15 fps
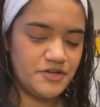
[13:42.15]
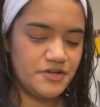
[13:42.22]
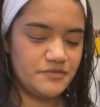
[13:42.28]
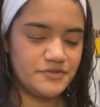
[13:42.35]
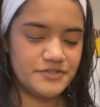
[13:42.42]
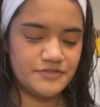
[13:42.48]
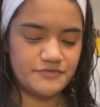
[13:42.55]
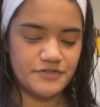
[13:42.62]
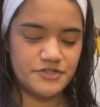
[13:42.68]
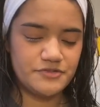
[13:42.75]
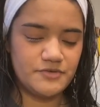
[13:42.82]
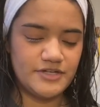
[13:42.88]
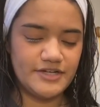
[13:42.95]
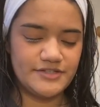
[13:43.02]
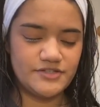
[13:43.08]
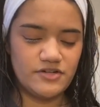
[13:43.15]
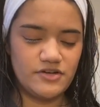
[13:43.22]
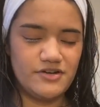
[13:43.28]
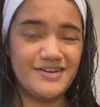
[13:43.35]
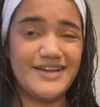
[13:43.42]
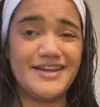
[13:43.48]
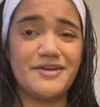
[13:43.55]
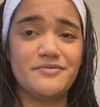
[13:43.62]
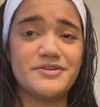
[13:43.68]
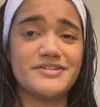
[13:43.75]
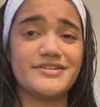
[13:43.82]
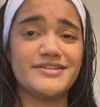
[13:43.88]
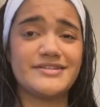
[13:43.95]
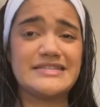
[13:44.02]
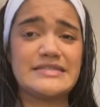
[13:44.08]
and it was the first one I saw and it
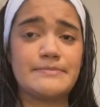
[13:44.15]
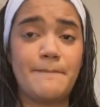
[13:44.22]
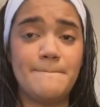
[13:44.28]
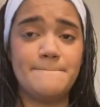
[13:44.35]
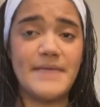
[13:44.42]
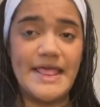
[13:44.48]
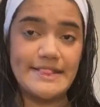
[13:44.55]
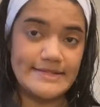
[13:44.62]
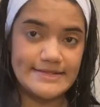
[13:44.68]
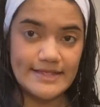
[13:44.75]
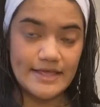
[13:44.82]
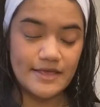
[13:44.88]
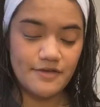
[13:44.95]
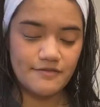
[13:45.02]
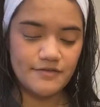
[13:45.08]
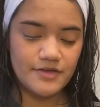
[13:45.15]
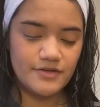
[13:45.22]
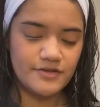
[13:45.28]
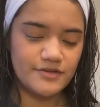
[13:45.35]
wasn't expensive.